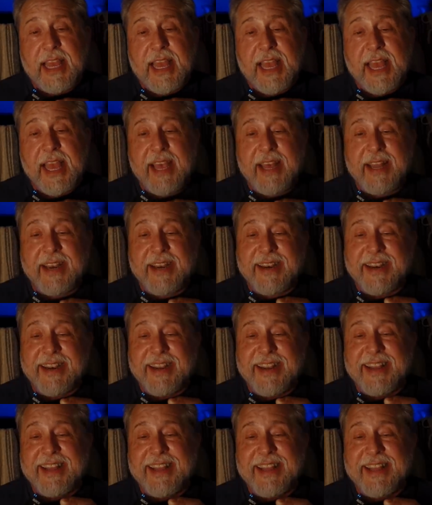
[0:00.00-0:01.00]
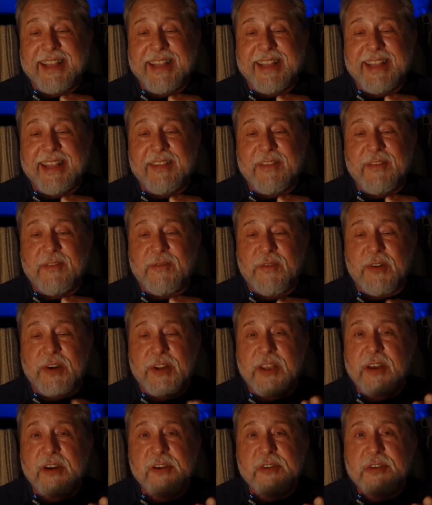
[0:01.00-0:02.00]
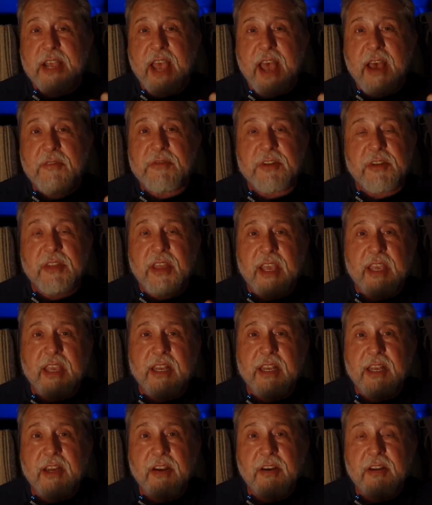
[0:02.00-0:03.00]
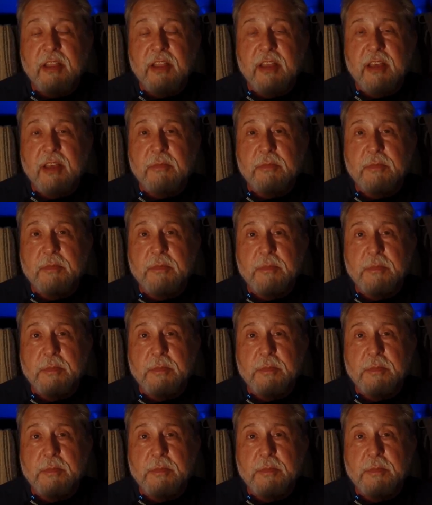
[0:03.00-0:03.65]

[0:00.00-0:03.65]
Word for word: And for years after, they can hear the